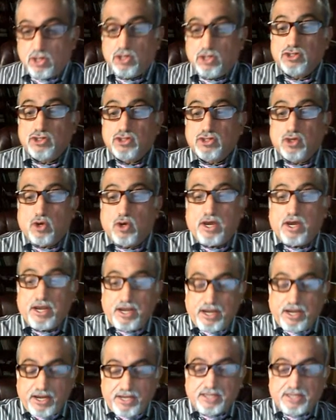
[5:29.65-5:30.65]
So
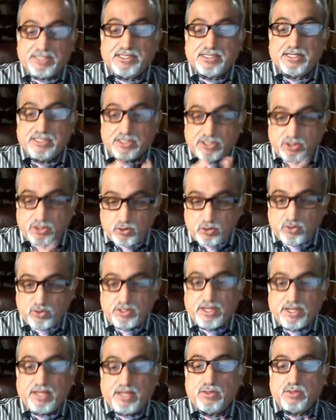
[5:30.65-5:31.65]
each
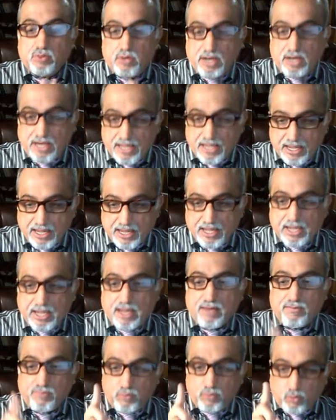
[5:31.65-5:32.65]
student will
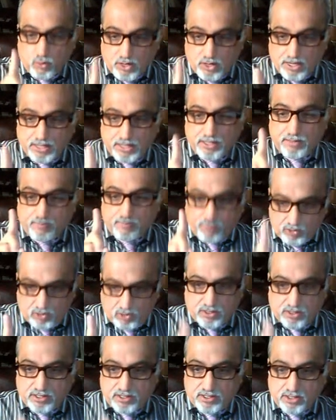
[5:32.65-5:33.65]
have one
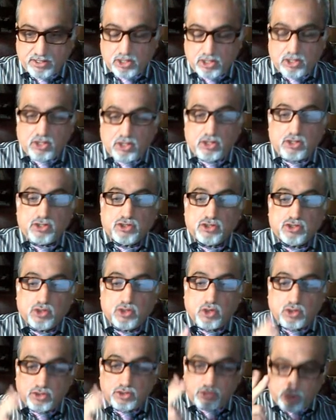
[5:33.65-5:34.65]
book.
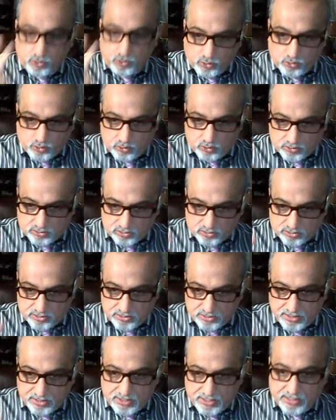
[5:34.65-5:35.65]
So 2
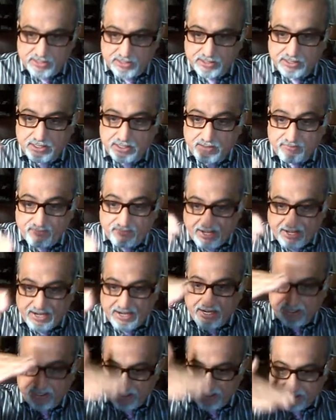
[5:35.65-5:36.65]

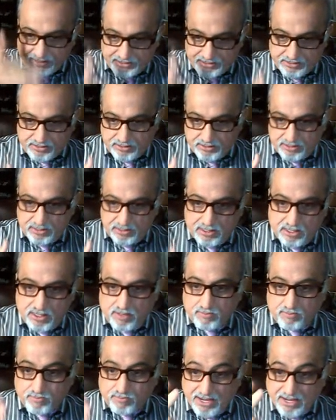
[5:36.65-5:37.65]
divided
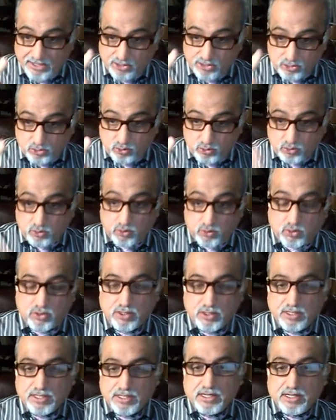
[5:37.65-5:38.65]
by 2
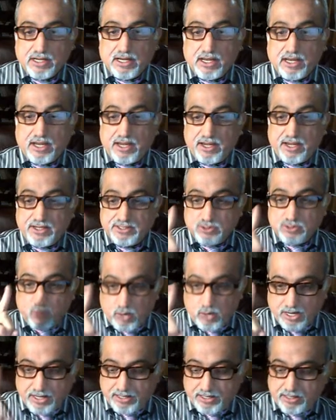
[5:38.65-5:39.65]
is
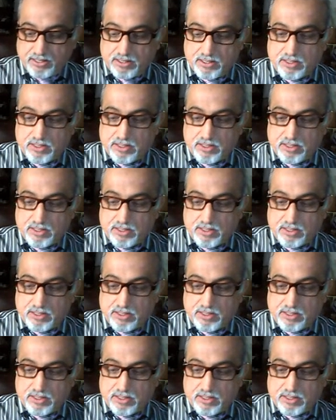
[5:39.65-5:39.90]
1.